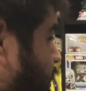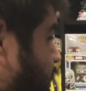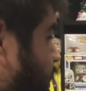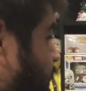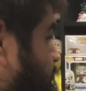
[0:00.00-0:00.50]

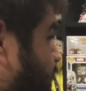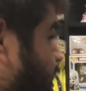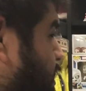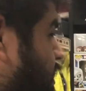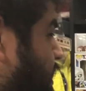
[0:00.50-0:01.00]
The
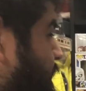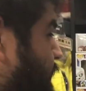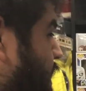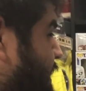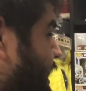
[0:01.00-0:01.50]
picture looks
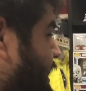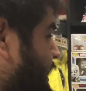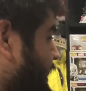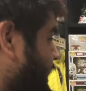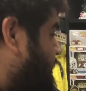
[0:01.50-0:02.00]
very
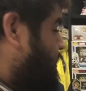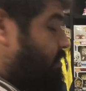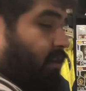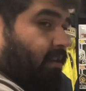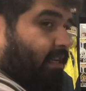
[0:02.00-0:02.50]
clear. You
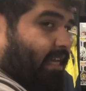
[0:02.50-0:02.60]
saw the